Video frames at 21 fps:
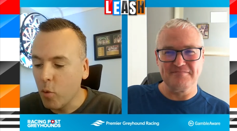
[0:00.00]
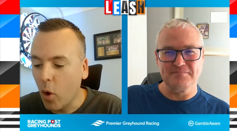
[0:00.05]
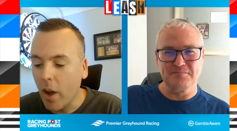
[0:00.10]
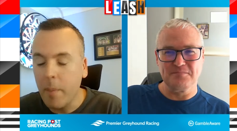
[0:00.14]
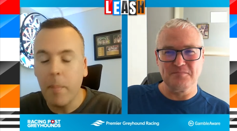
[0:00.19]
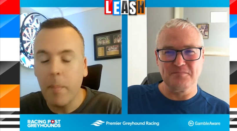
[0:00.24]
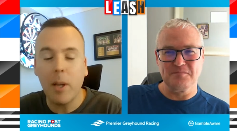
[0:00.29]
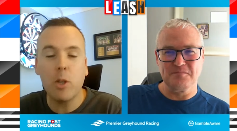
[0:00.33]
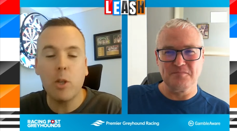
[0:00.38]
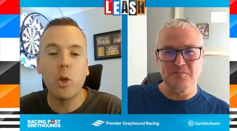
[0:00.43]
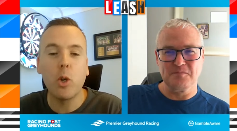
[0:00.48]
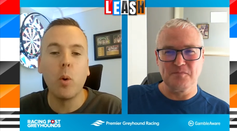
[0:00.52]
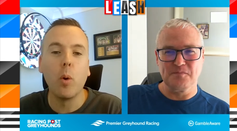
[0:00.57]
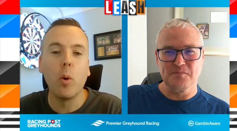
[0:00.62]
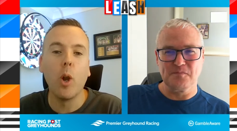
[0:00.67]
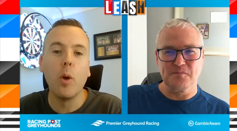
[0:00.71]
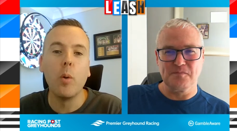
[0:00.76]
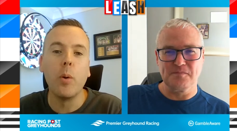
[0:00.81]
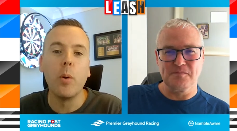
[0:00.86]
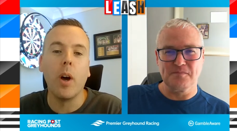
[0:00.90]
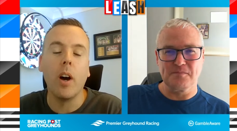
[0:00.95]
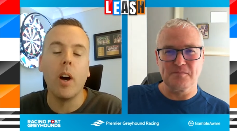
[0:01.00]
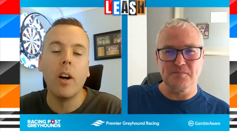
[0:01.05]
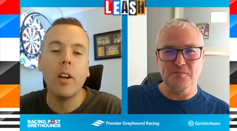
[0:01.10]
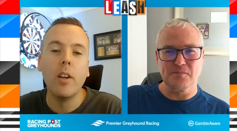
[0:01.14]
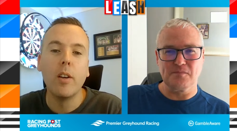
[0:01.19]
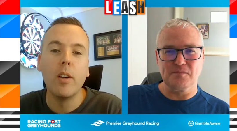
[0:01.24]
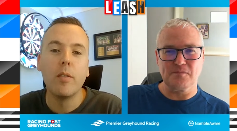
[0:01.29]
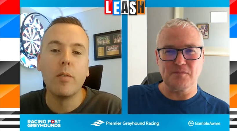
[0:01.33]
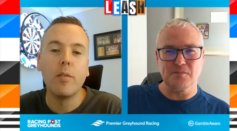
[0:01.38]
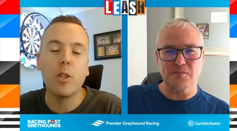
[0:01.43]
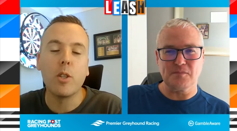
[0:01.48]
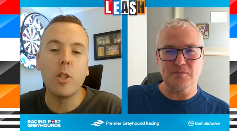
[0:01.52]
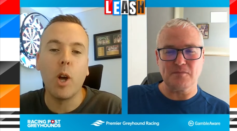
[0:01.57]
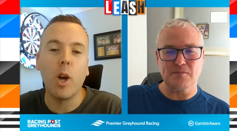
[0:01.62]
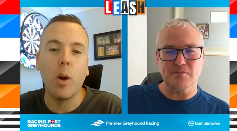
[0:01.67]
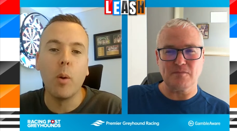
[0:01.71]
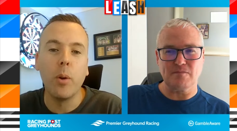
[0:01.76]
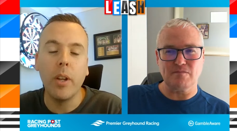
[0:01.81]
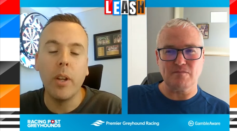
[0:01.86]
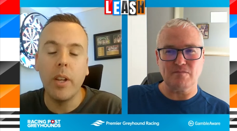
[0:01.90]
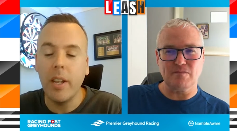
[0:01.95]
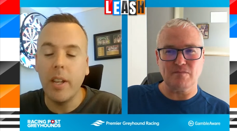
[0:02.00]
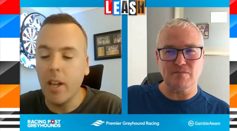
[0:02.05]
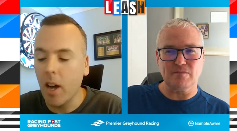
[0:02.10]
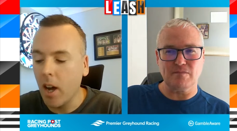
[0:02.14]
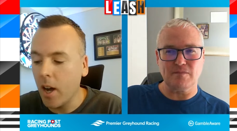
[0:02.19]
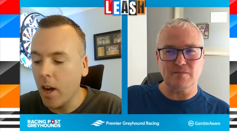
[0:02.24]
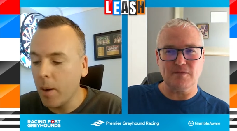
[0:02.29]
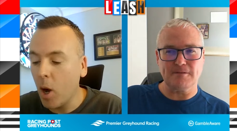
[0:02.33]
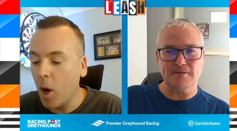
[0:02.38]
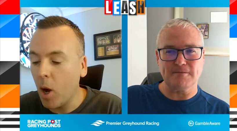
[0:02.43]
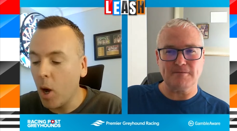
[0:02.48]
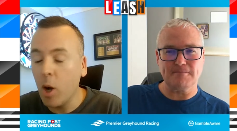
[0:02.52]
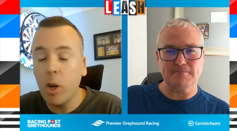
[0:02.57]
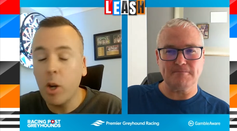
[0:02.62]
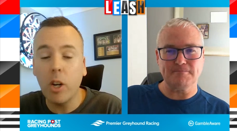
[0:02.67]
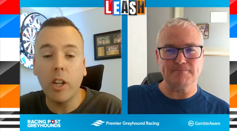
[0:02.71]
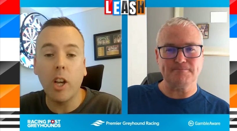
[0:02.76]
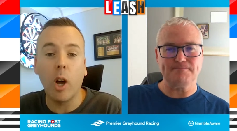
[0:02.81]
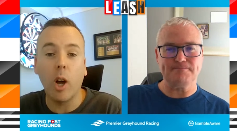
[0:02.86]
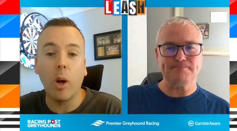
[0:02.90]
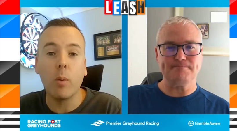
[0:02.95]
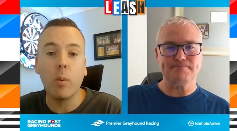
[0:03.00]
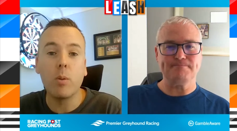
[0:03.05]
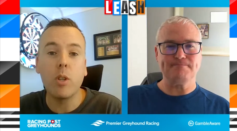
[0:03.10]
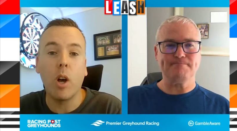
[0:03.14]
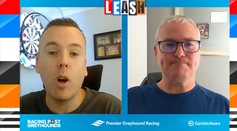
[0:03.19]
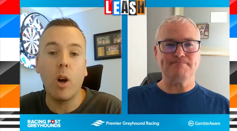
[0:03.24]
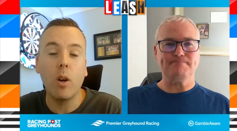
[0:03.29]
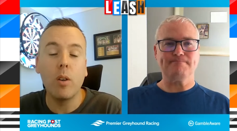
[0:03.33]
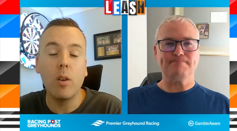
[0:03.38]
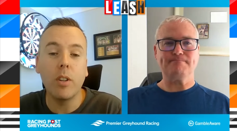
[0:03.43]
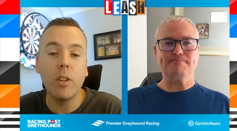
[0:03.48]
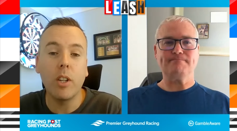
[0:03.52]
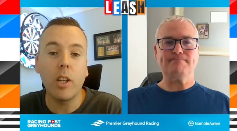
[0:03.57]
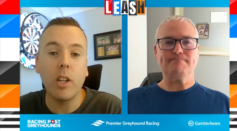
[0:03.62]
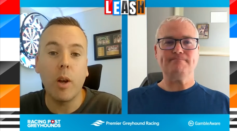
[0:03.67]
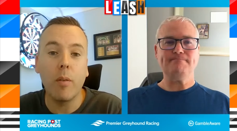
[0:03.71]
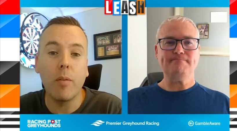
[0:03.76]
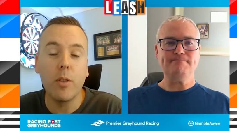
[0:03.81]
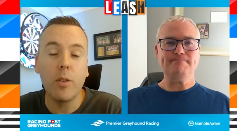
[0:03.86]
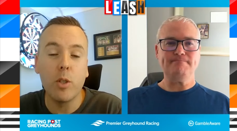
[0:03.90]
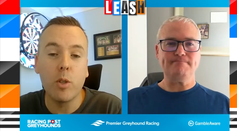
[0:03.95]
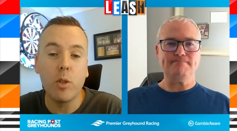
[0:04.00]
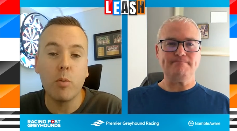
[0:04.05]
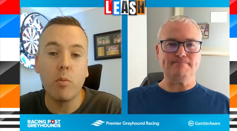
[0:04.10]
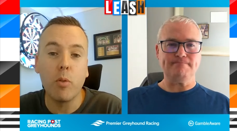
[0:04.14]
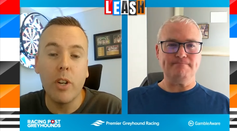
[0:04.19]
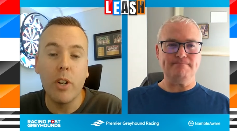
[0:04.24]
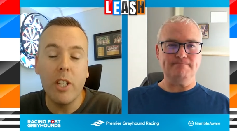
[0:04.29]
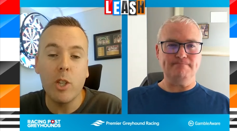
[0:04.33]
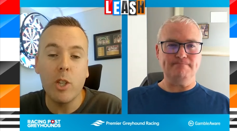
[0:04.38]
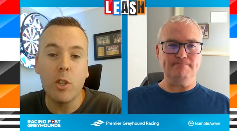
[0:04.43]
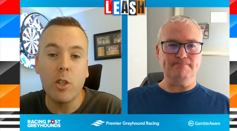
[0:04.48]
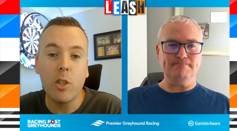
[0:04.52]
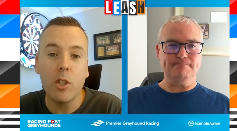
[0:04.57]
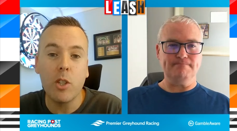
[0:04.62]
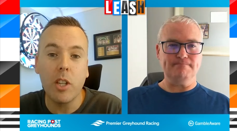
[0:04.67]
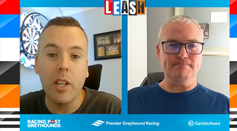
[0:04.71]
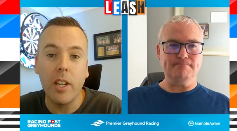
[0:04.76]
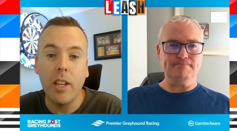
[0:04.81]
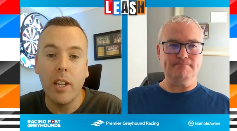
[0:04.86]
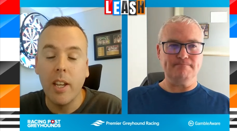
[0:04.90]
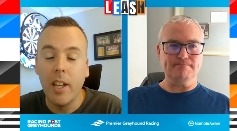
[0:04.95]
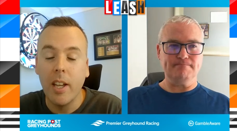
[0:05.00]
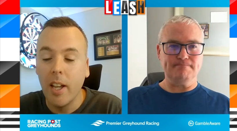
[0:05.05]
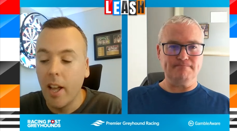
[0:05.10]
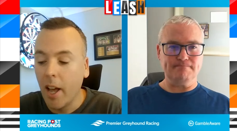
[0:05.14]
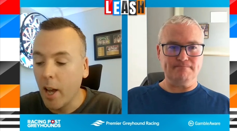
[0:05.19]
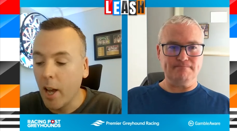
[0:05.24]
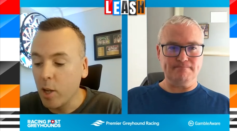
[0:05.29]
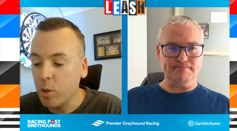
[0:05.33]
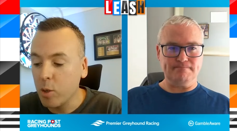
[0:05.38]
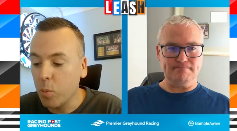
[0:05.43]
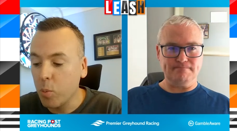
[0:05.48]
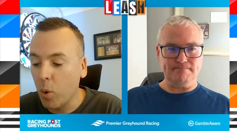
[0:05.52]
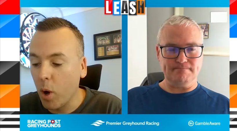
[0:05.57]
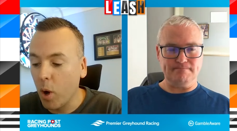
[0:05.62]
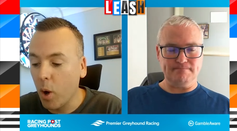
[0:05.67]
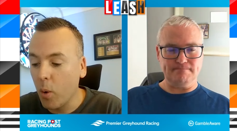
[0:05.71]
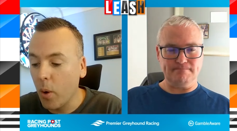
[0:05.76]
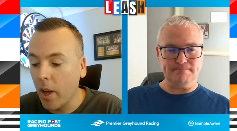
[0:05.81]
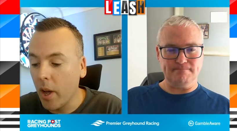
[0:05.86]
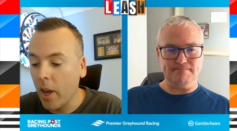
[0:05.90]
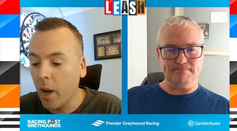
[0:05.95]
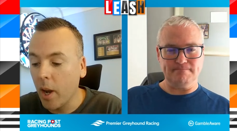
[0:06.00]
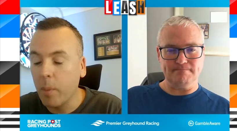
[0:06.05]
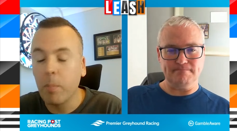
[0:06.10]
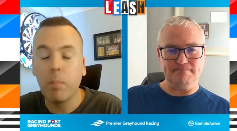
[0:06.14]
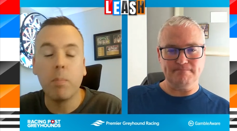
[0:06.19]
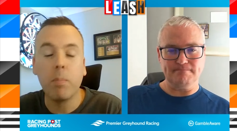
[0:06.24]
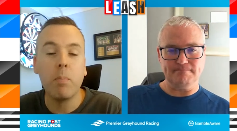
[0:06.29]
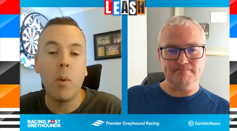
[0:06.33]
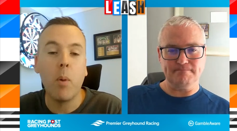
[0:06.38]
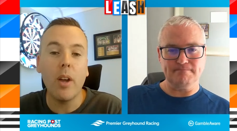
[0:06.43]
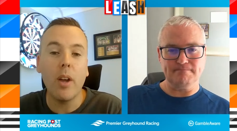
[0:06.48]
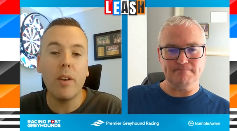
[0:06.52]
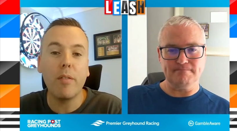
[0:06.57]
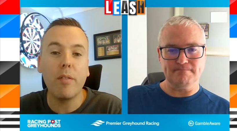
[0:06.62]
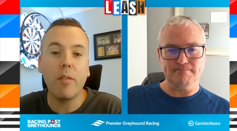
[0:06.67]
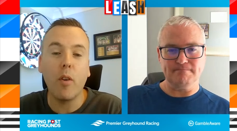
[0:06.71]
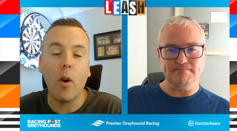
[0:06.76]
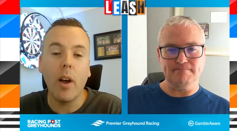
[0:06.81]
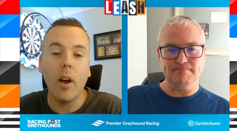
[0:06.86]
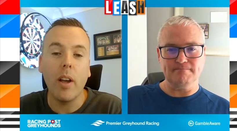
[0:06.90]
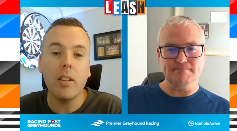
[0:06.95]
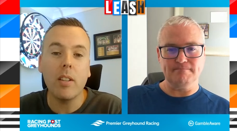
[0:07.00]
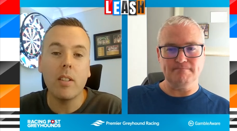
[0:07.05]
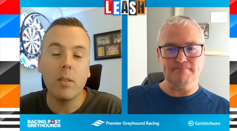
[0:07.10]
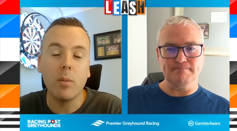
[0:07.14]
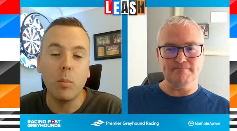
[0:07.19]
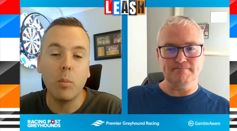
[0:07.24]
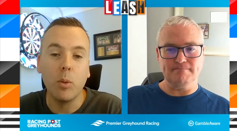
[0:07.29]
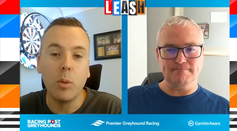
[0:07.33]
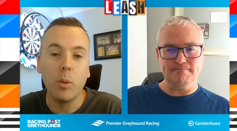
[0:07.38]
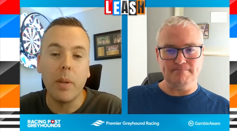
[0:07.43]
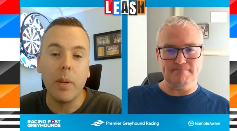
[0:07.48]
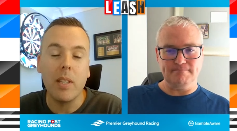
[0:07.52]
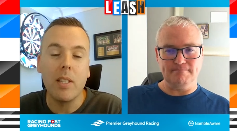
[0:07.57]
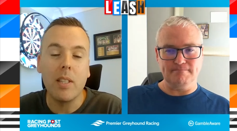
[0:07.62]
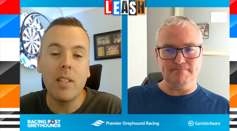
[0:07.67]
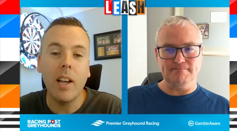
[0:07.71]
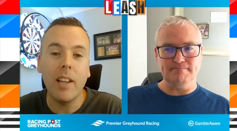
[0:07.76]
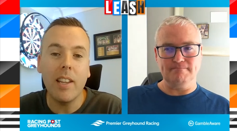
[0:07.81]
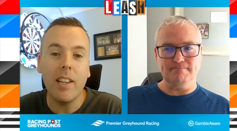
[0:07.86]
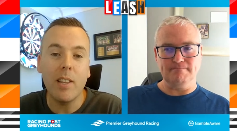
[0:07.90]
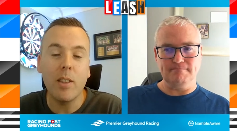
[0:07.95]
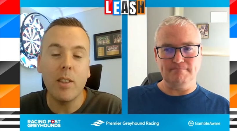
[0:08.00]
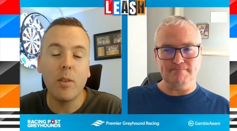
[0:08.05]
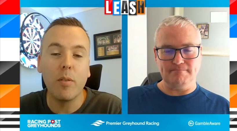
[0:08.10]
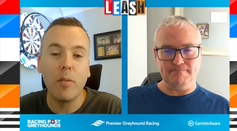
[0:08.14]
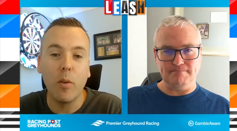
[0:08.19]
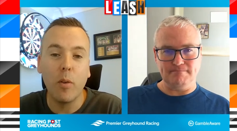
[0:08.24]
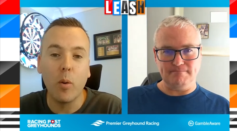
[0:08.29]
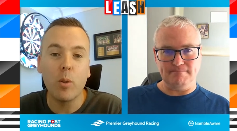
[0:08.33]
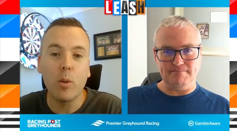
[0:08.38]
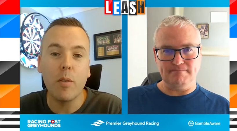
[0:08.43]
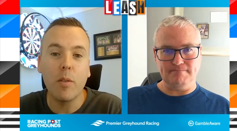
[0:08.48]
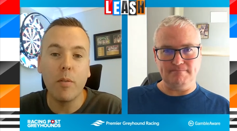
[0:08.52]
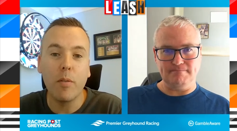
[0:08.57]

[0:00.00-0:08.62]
Speaker 1: Right, Magical Luna for Tony. Um, I'm going to go to Hove. I'm going to go to the Regency as well. And I'm, my advice would be take the four